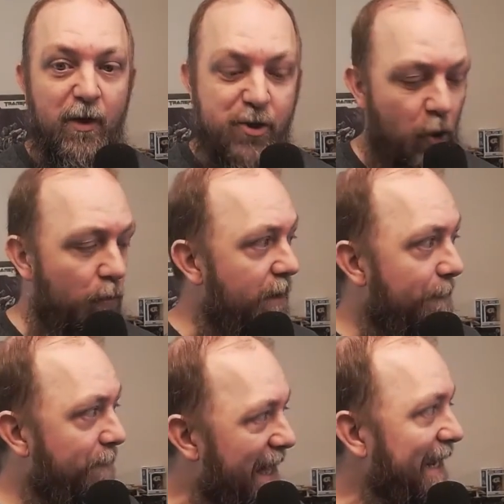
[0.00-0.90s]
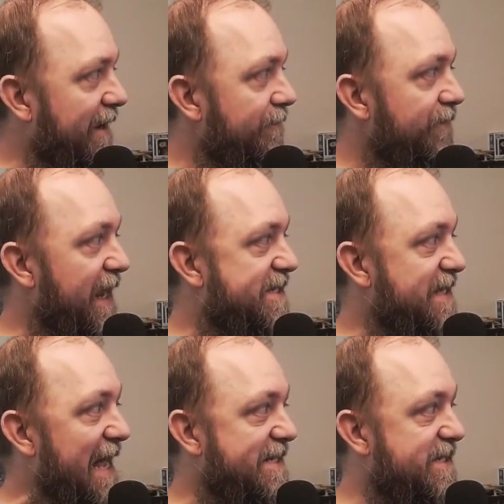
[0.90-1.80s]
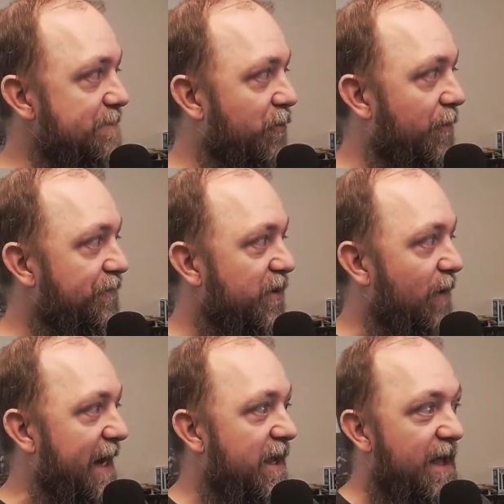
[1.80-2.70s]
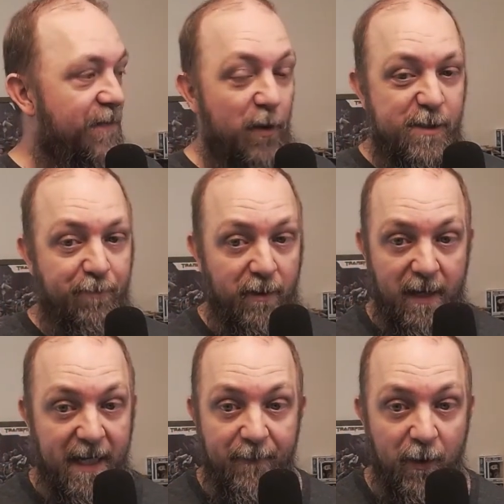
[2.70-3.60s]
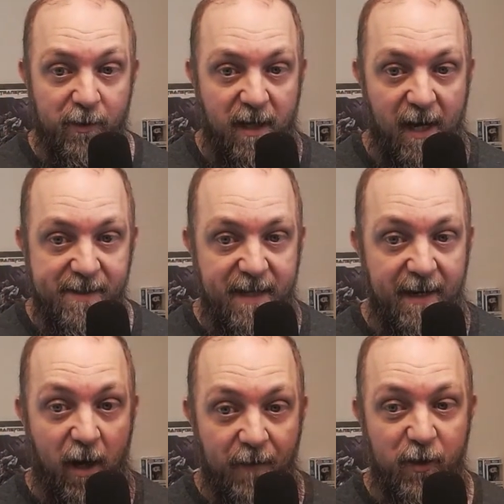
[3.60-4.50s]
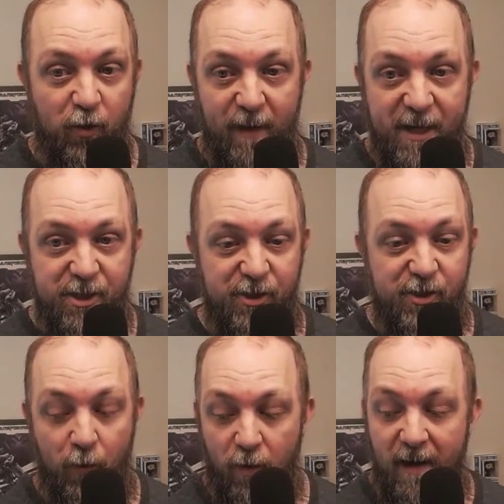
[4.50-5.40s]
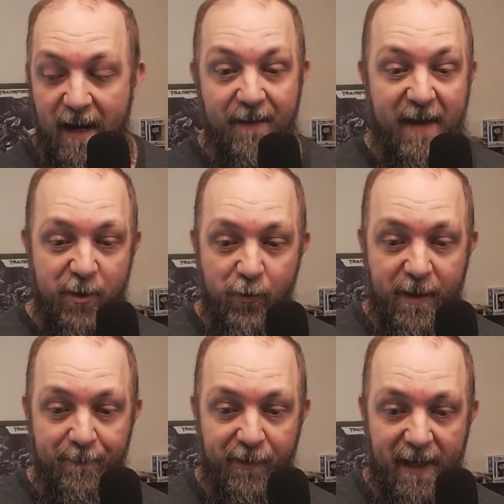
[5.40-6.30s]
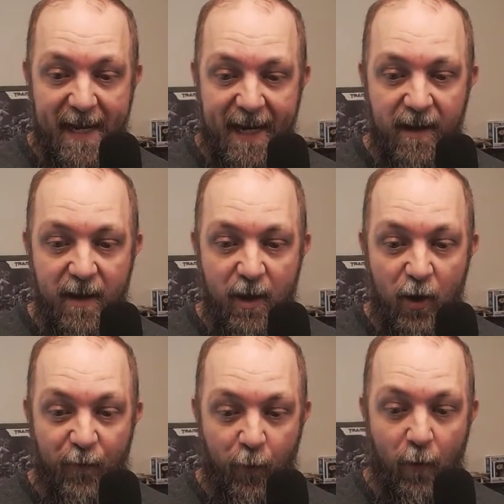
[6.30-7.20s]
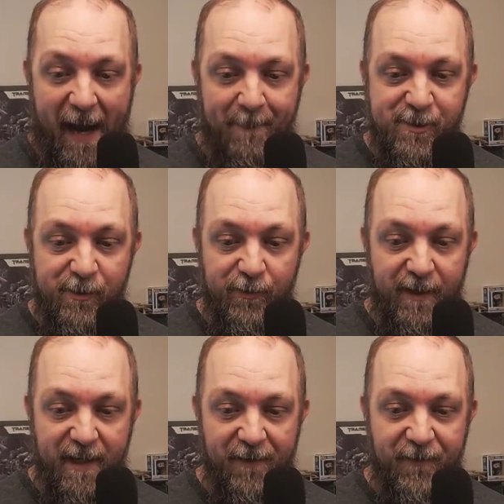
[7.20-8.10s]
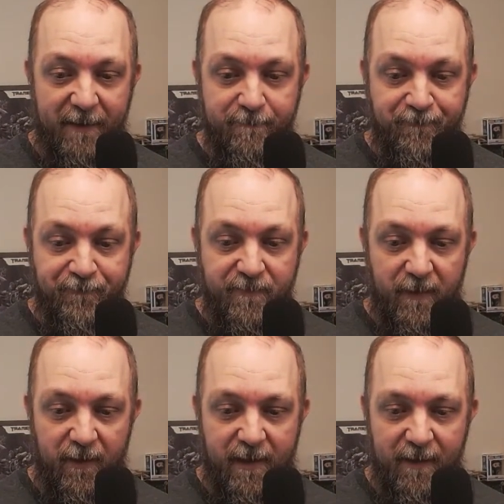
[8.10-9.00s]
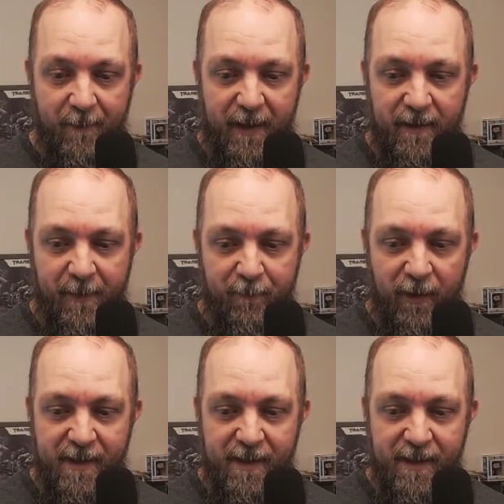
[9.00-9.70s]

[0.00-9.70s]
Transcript: don't buy it. It's that simple, right? There's plenty of other content on the creation store that you can play for absolutely nothing. Okay, let me let me bring